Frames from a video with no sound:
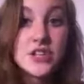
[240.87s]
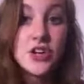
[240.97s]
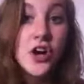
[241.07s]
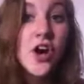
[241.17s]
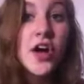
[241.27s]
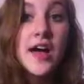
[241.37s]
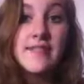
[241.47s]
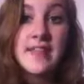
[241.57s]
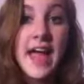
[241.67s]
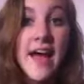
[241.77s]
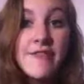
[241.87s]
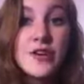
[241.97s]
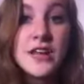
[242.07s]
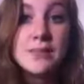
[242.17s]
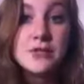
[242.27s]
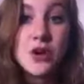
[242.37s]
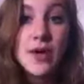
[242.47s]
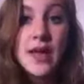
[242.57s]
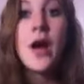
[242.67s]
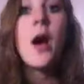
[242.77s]
a girl and they have her name
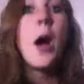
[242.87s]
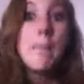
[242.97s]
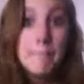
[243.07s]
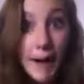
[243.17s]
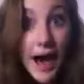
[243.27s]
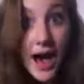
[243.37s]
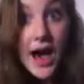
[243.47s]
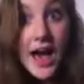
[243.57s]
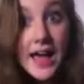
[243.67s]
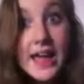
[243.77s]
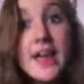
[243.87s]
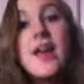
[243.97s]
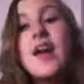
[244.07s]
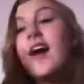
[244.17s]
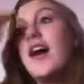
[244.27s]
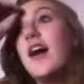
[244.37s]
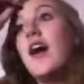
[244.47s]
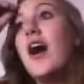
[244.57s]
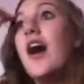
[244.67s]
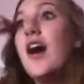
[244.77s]
Joanna, bye.
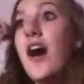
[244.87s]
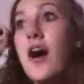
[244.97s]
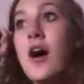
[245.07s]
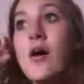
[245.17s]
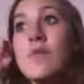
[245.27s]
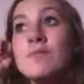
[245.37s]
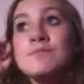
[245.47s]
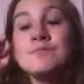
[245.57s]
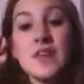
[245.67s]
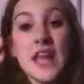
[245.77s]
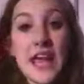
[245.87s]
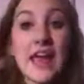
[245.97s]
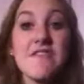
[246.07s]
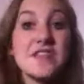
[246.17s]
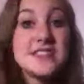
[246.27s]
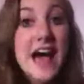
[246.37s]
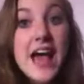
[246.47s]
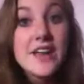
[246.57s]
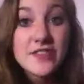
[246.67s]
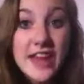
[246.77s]
If it's
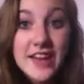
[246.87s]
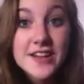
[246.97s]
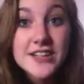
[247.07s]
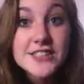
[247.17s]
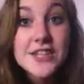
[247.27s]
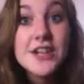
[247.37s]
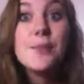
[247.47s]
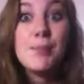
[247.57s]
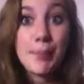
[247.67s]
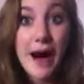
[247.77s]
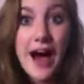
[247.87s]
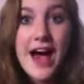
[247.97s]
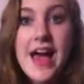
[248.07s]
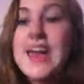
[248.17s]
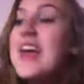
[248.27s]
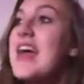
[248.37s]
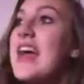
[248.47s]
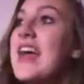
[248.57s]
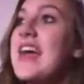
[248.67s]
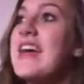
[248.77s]
out of character, bye.
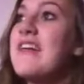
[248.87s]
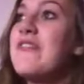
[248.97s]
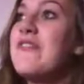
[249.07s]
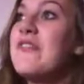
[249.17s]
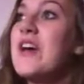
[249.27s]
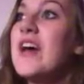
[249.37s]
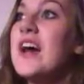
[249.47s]
If